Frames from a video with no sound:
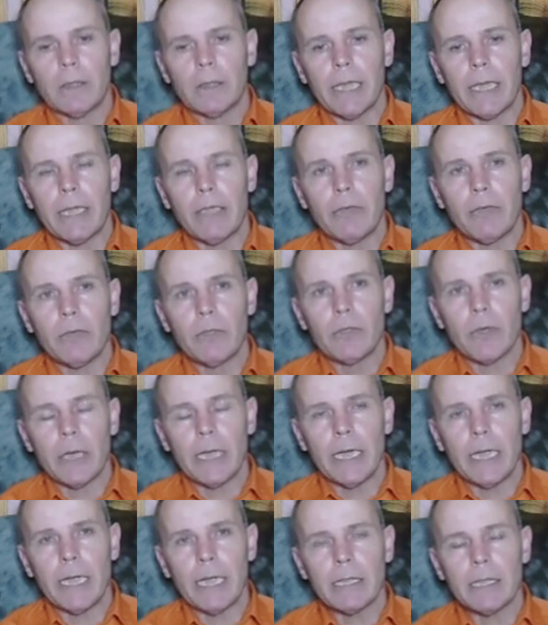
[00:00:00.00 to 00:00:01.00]
Thank you for
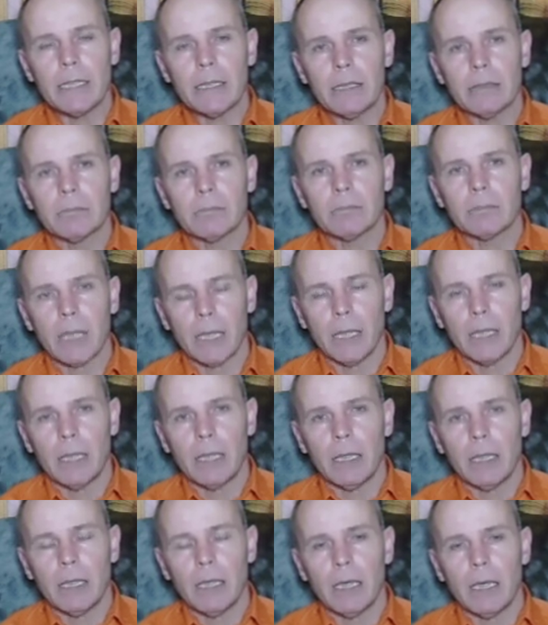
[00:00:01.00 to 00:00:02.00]
joining us.
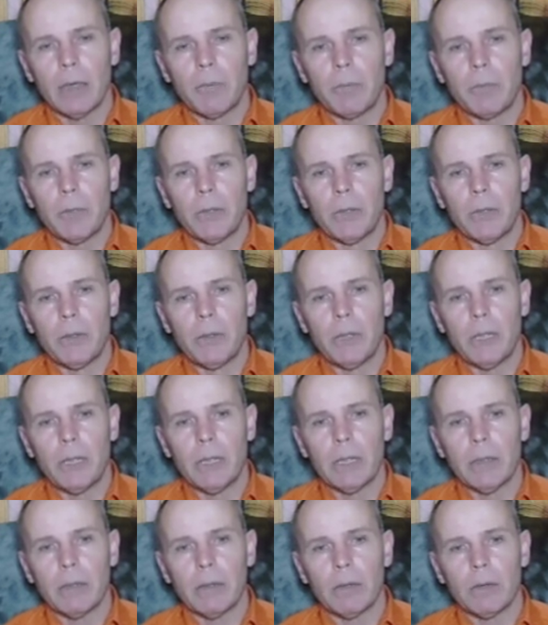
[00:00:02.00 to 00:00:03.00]
Hope
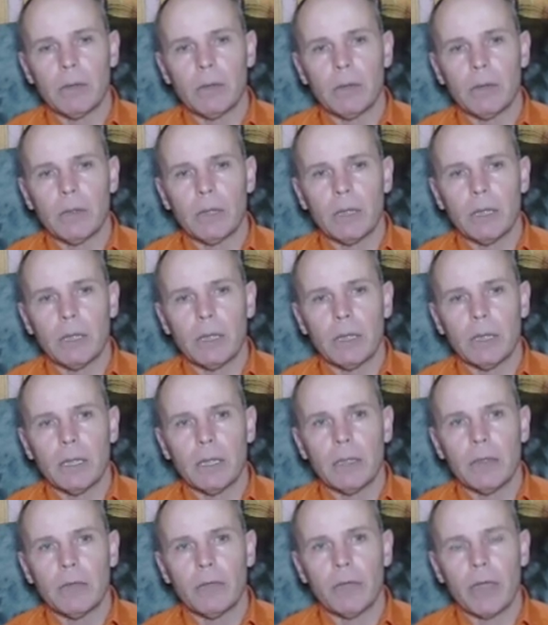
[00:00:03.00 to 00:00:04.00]
you
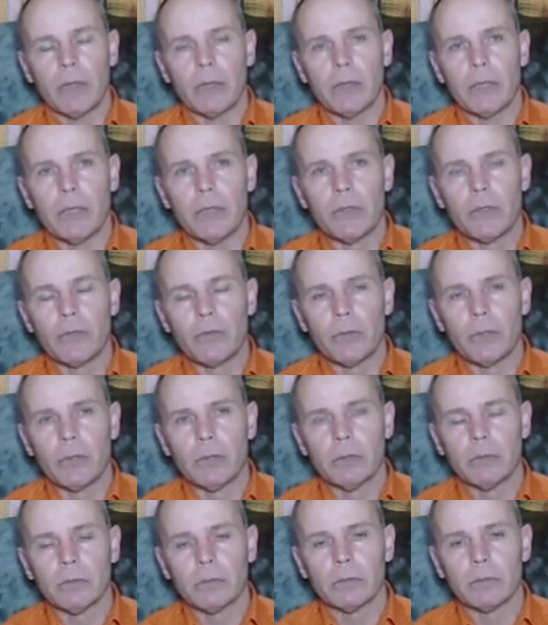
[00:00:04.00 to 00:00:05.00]
found it
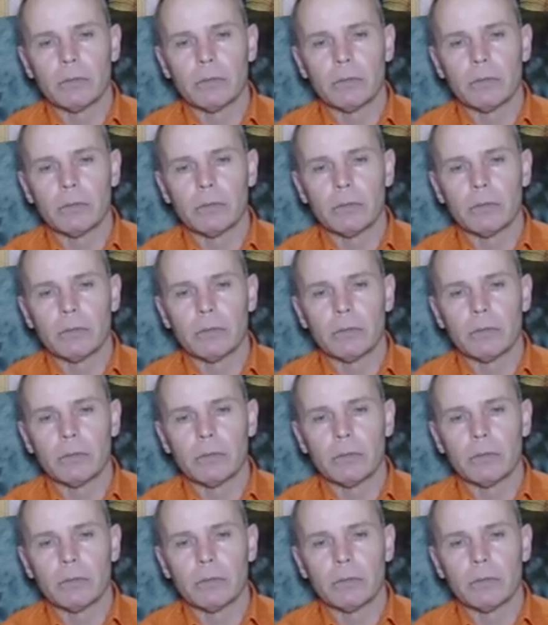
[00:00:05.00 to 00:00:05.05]
useful.